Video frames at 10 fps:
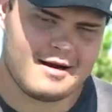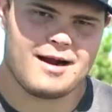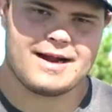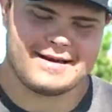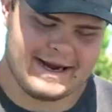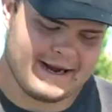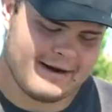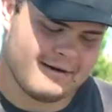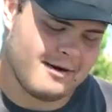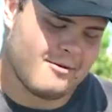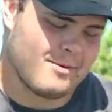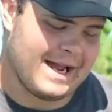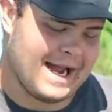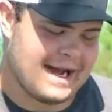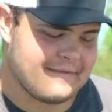All right, now we
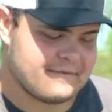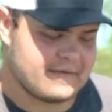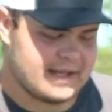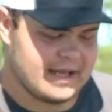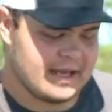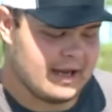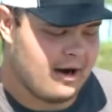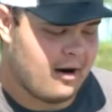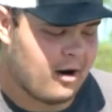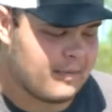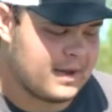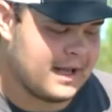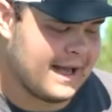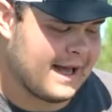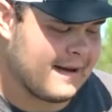have the
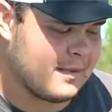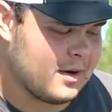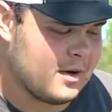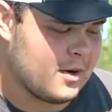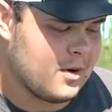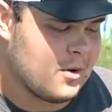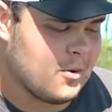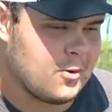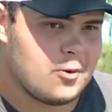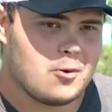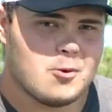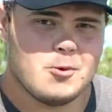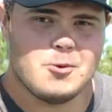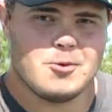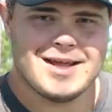RPM
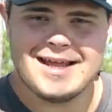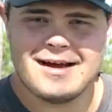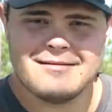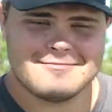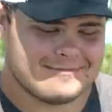Huia.